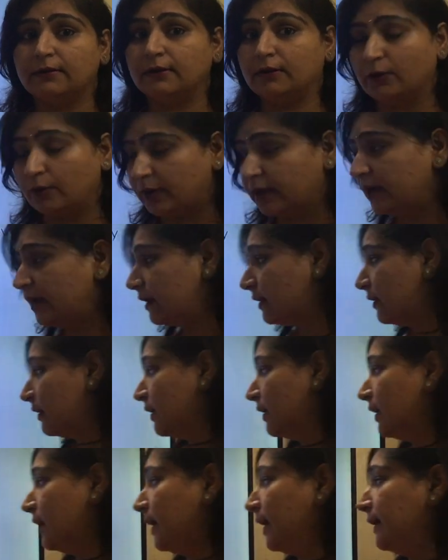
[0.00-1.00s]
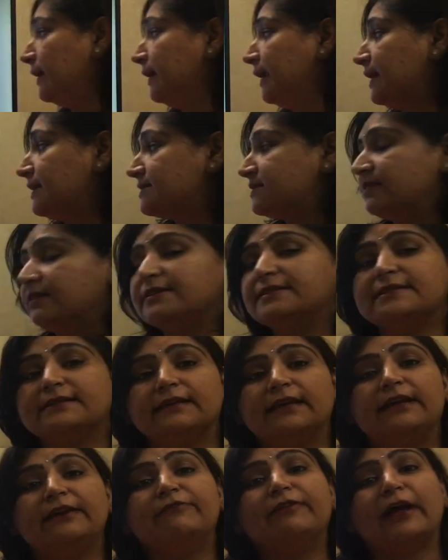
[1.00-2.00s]
Okay, and next is
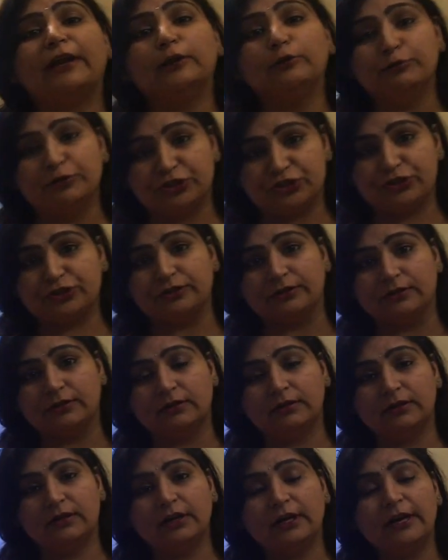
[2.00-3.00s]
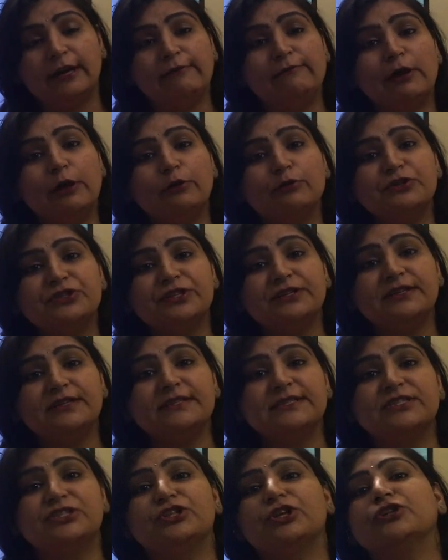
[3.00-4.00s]
evaluation. Evaluation
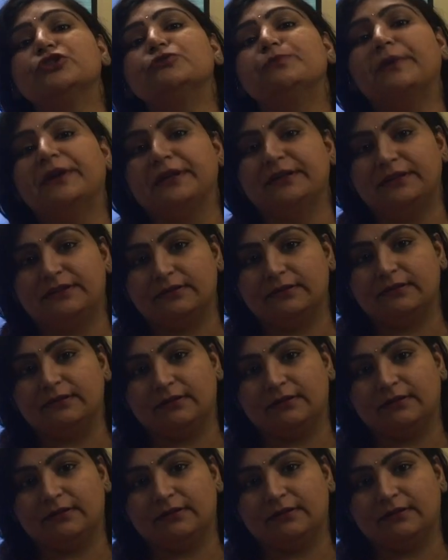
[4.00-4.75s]
is judgment.